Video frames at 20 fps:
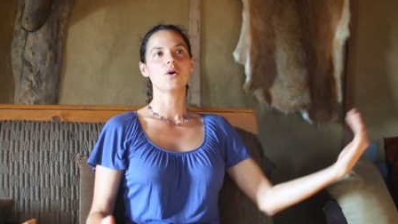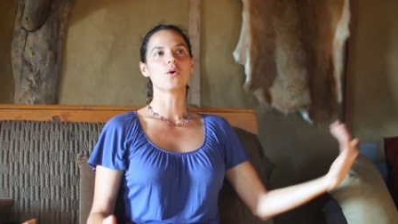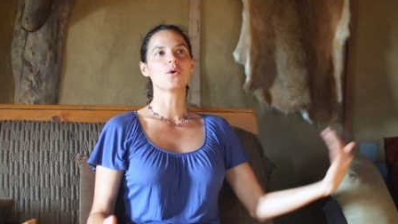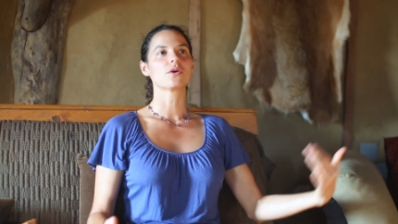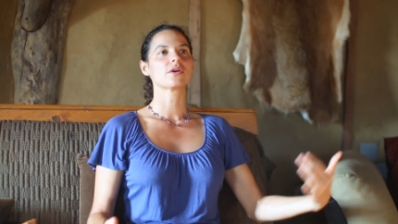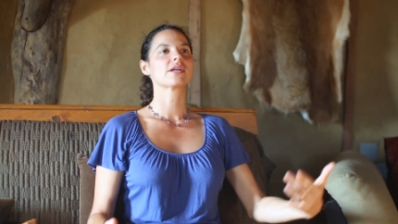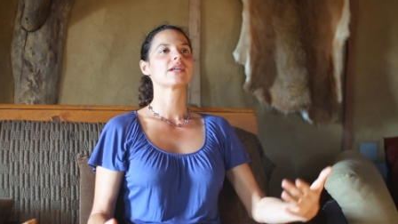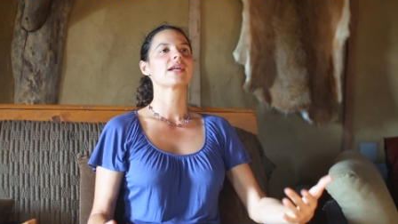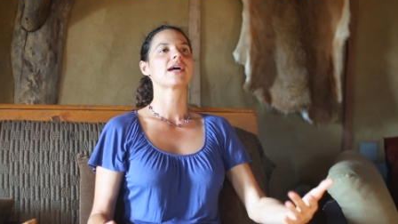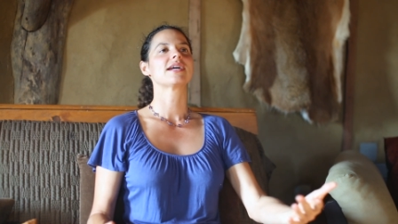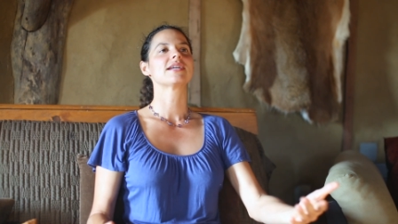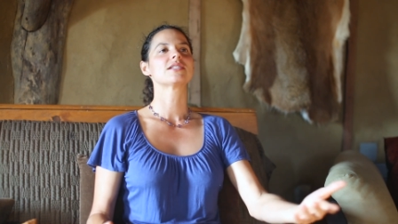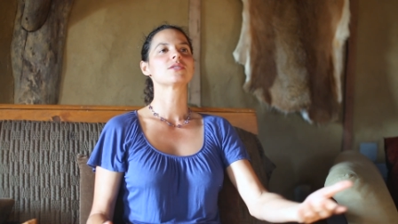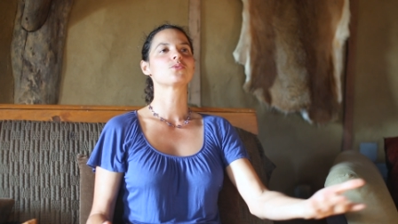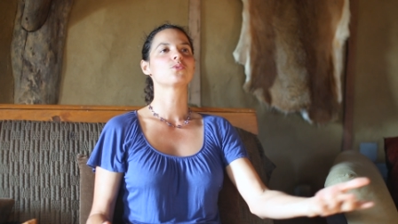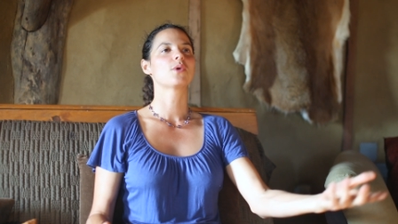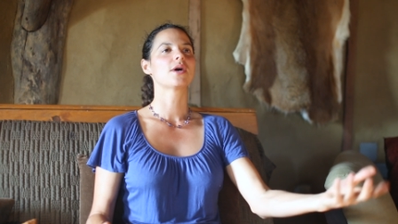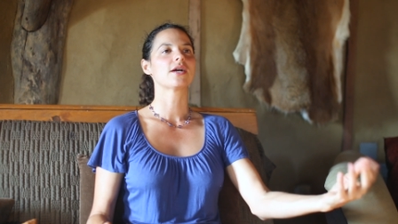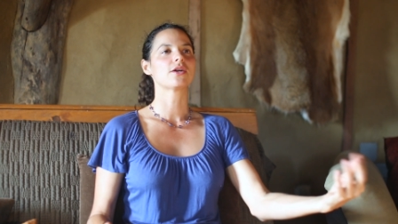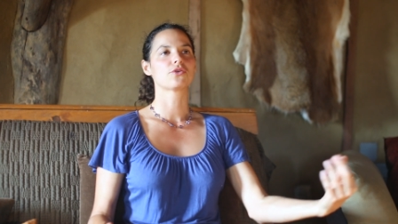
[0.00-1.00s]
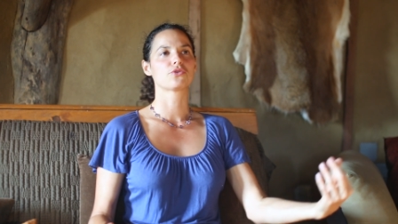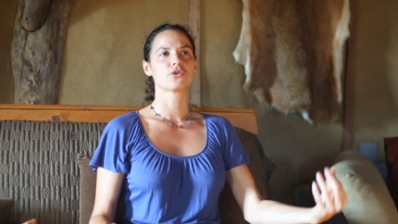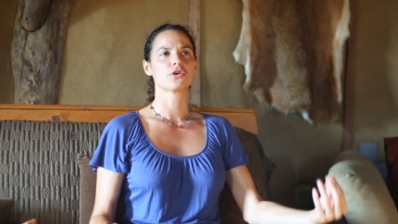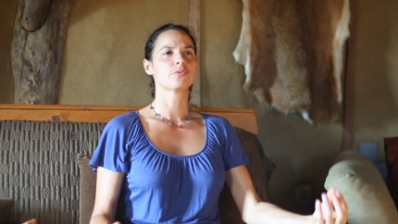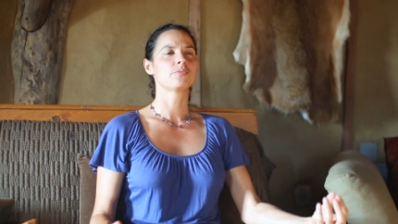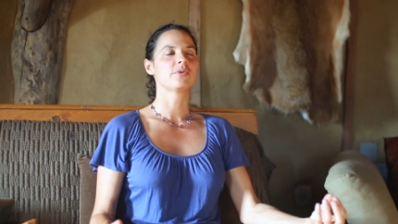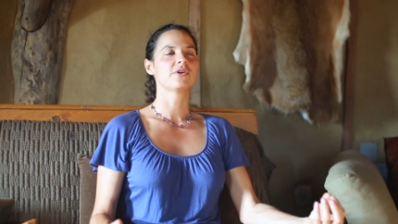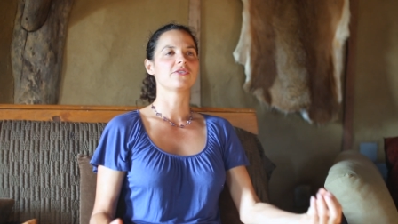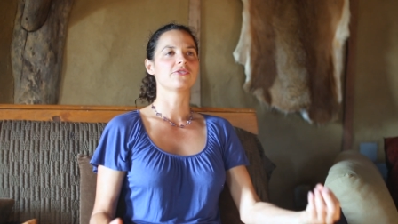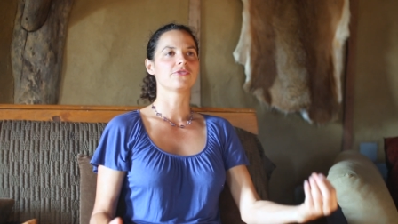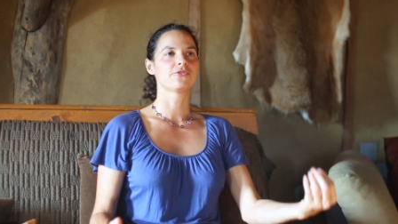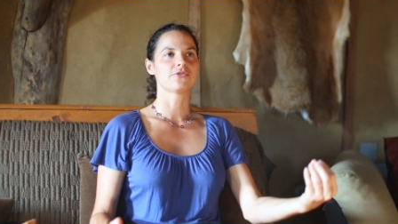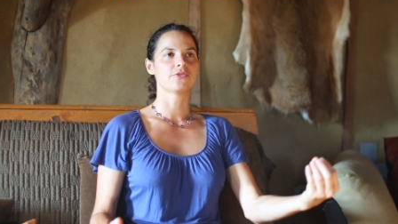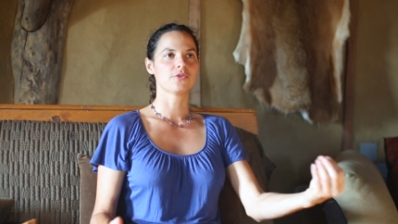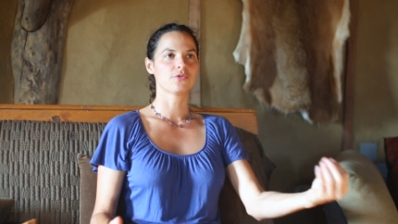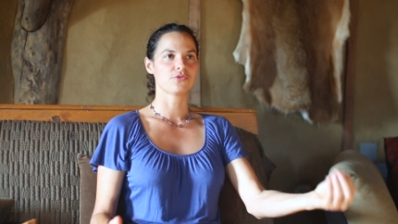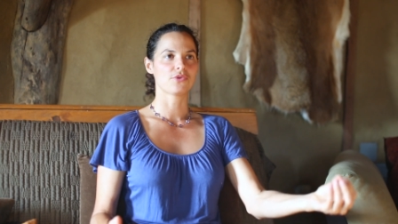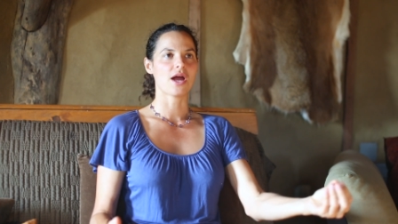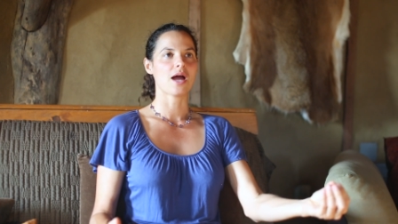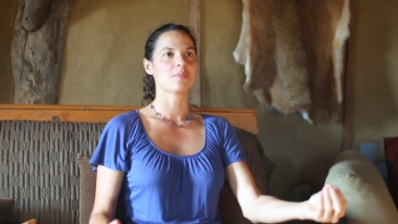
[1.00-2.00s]
organize what group of
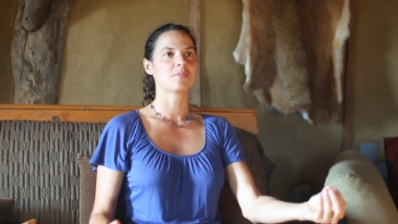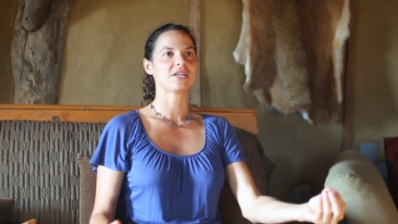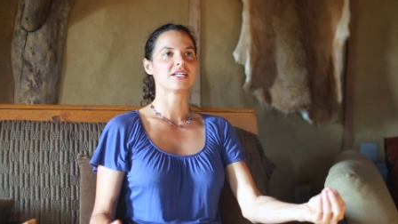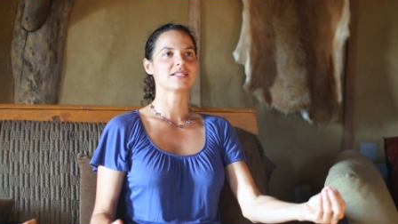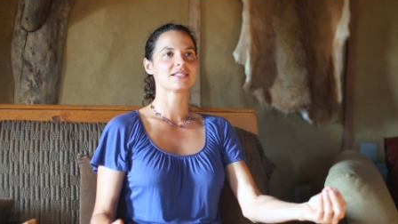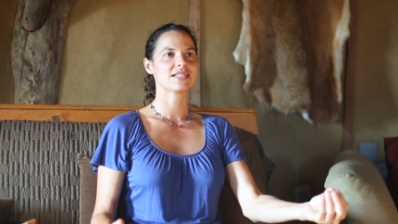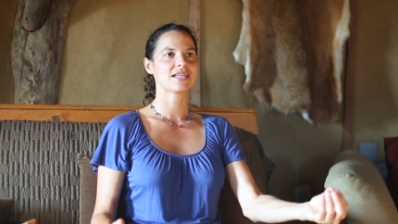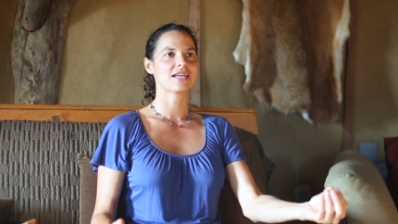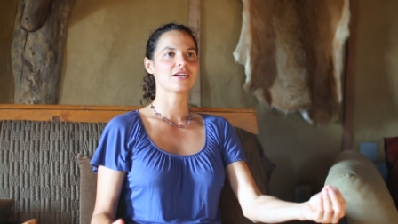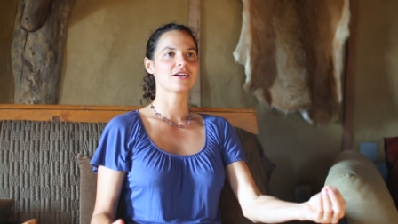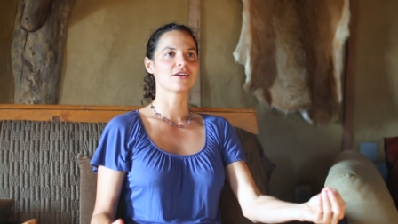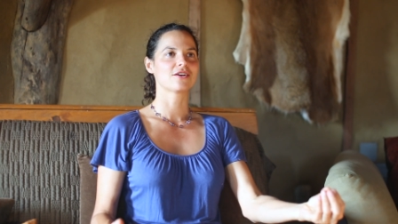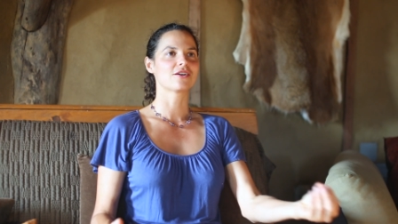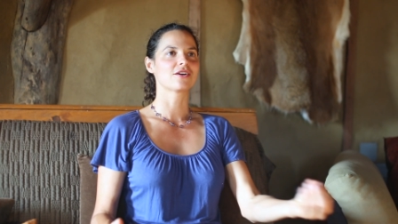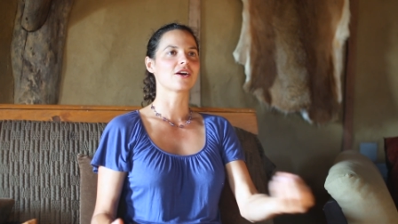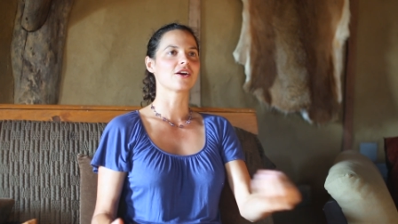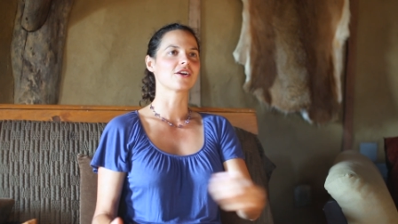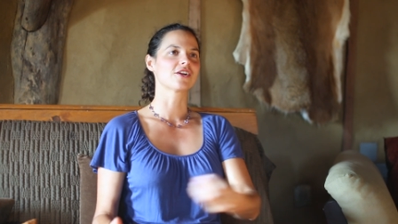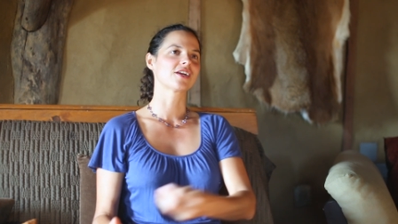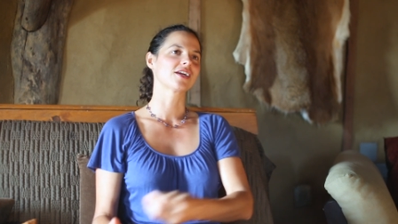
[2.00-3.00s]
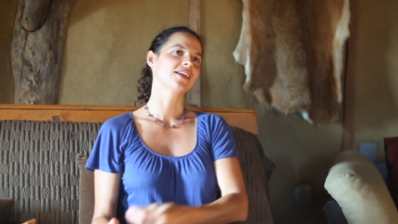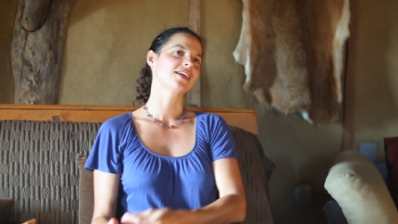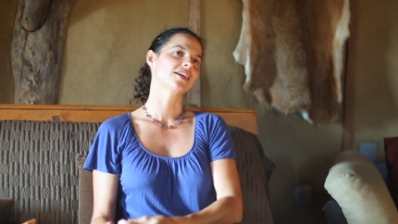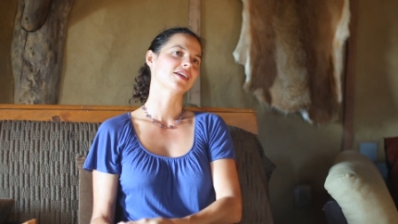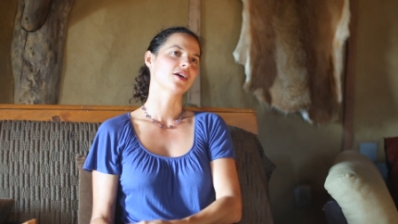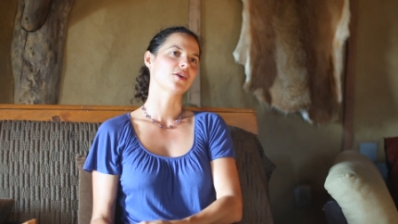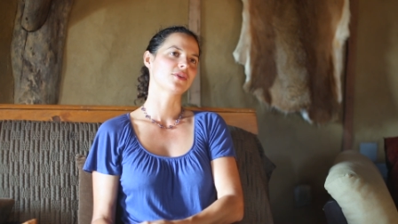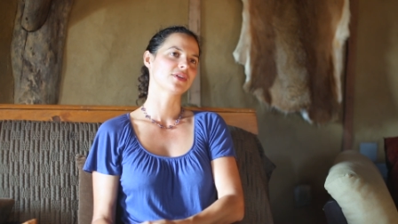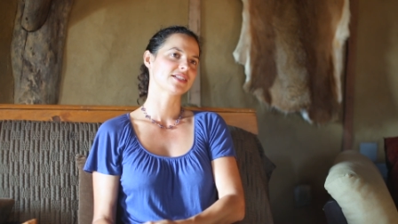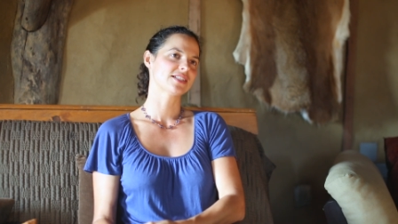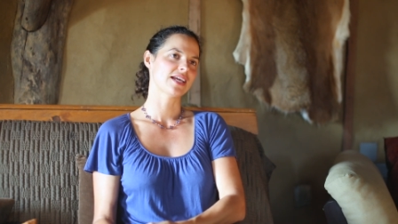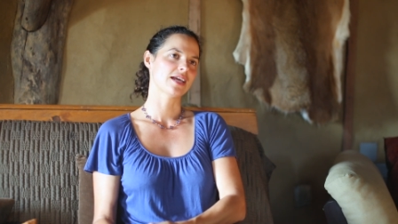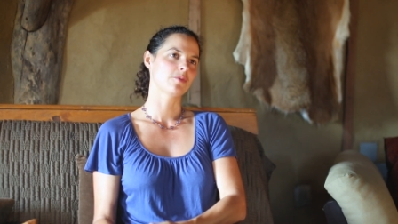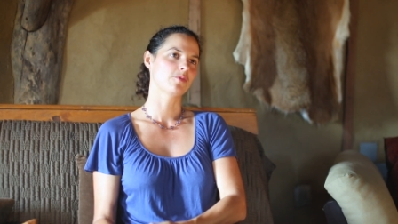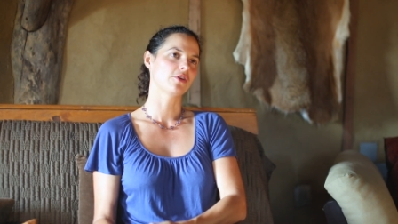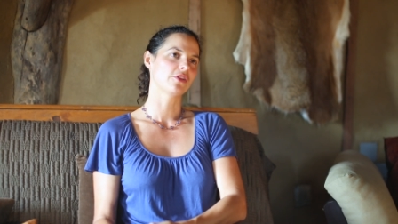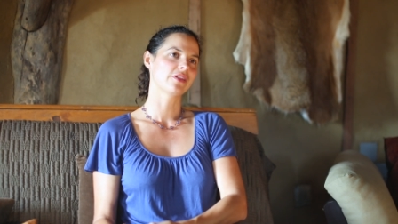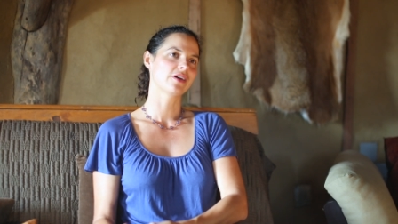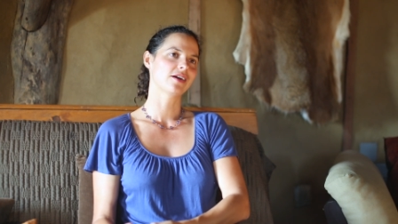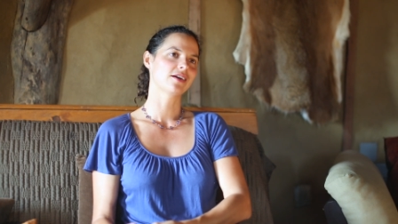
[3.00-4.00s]
rabbits here are going to go and
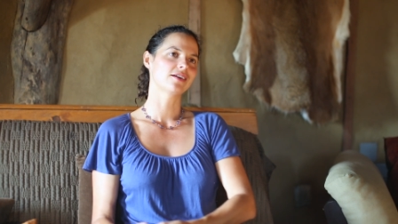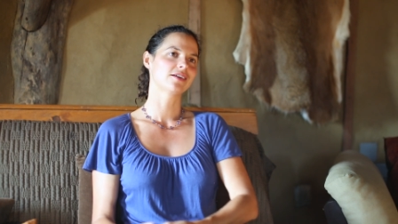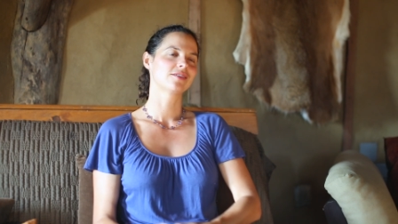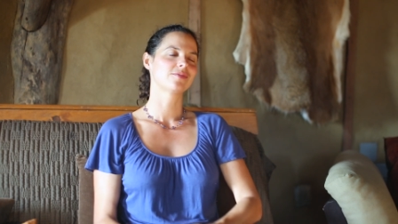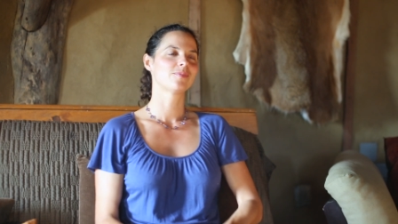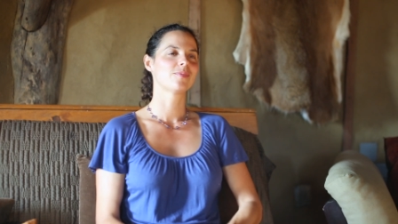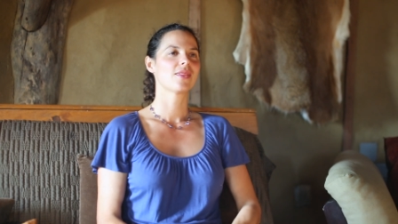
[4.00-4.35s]
table there.